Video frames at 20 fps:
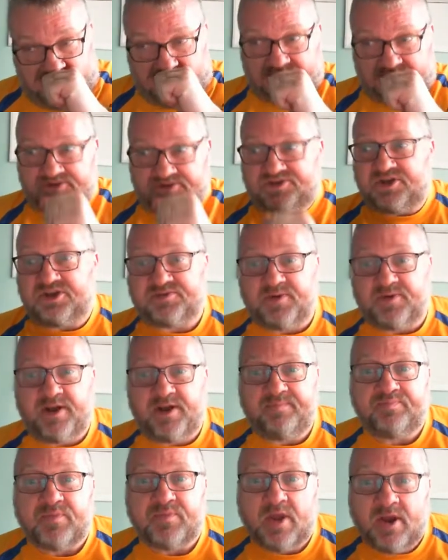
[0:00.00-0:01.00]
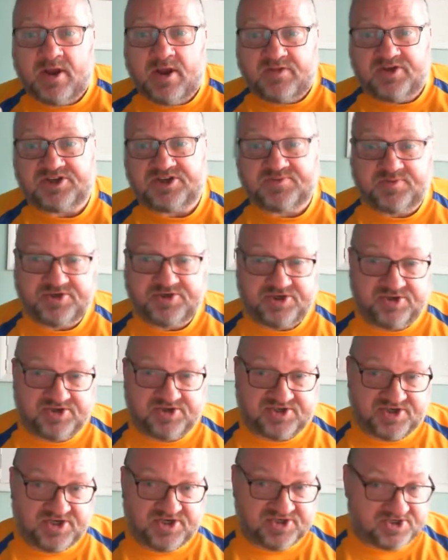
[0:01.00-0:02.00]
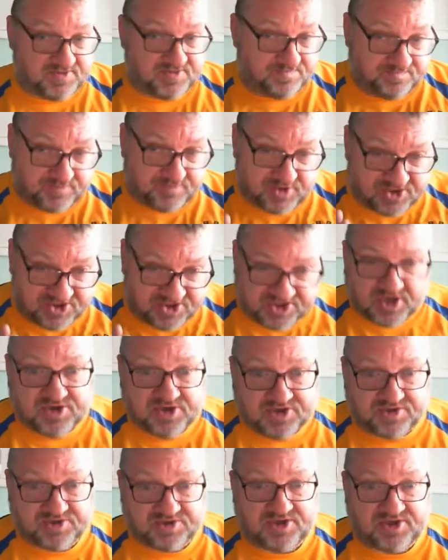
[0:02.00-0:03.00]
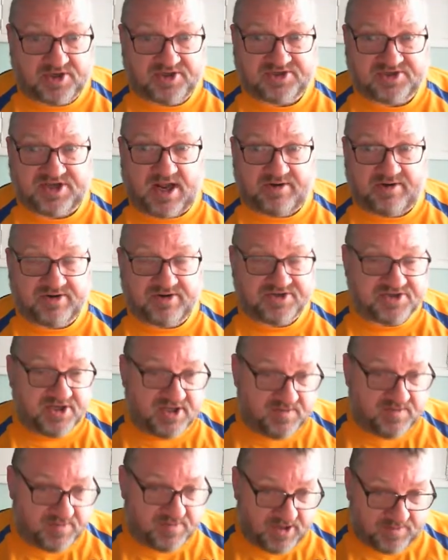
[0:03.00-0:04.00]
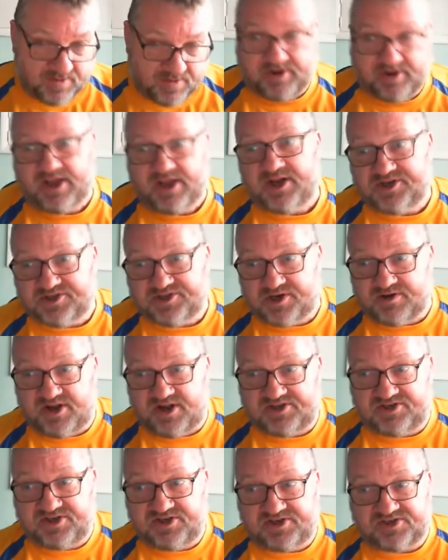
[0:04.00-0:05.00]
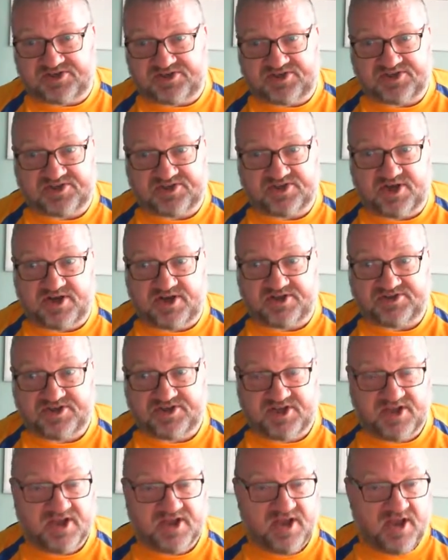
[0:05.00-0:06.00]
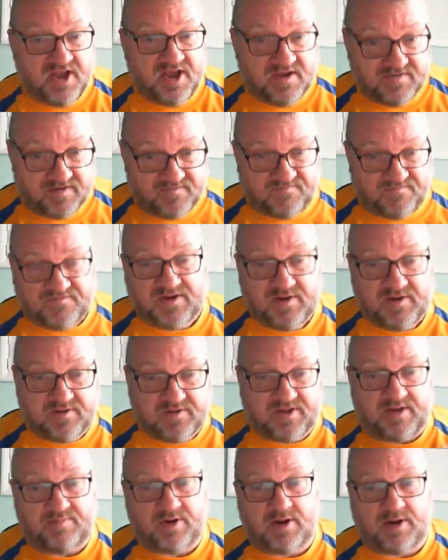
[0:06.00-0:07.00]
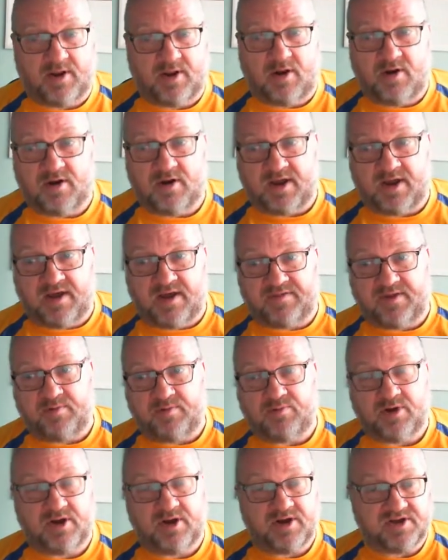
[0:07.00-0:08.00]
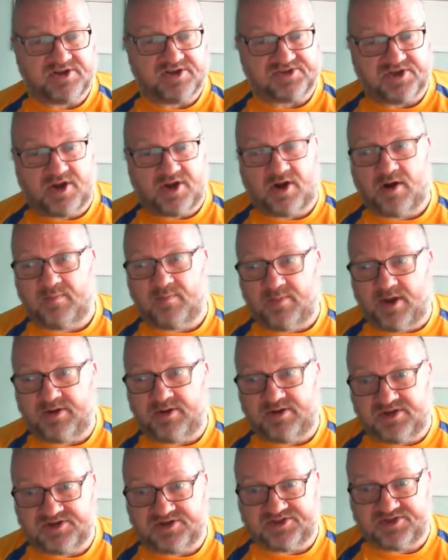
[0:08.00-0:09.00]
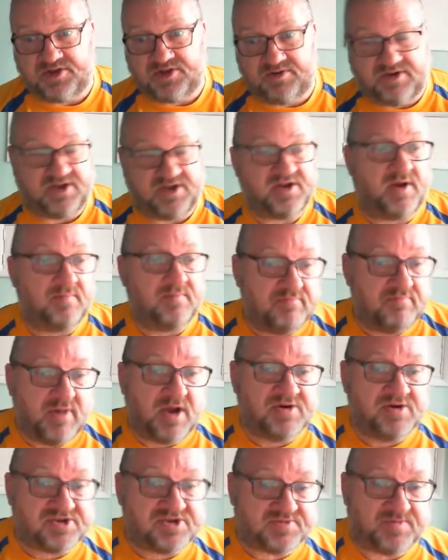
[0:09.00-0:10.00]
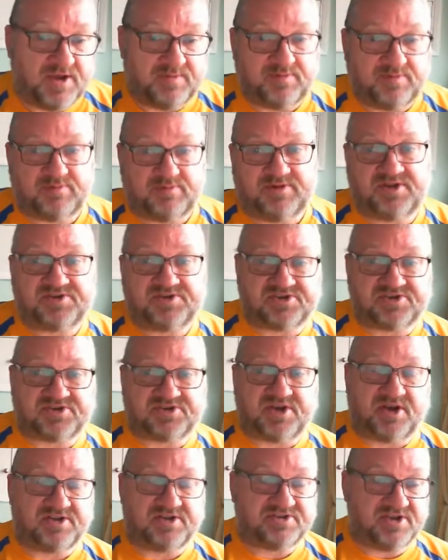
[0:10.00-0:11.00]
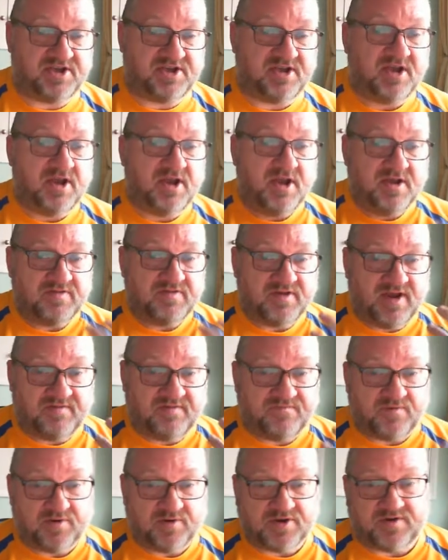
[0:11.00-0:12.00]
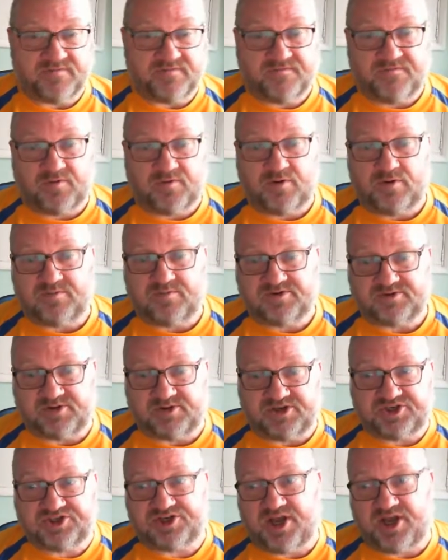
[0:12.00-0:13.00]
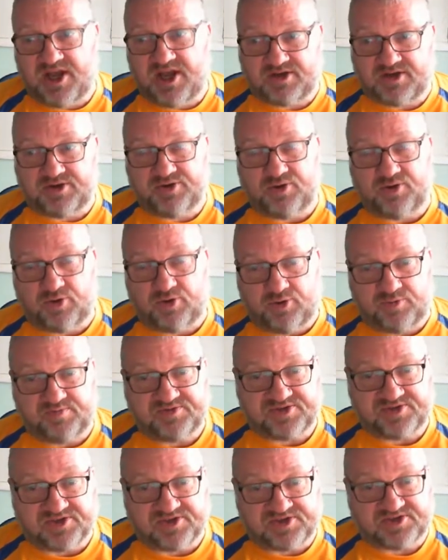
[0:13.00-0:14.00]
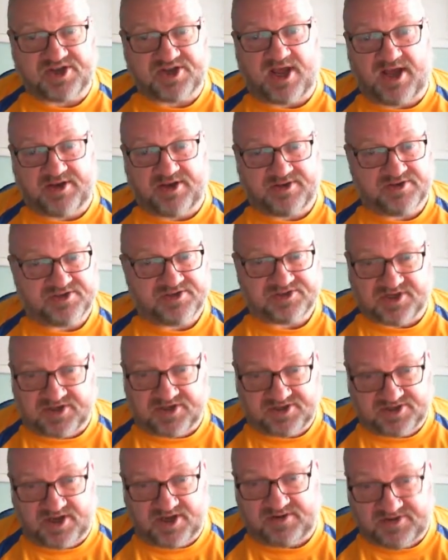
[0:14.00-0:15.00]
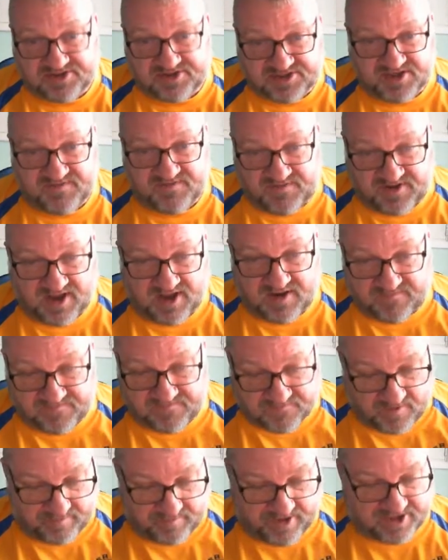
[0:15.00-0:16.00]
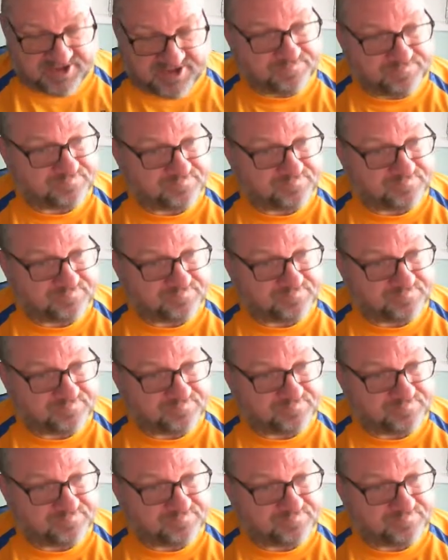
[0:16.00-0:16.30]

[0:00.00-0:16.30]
Excuse me. This produces social solidarity, people are integrated into society, they feel they belong and they work as a harmonious unit. And most people within society therefore conform to its shared norms and standards and don't deviate from it.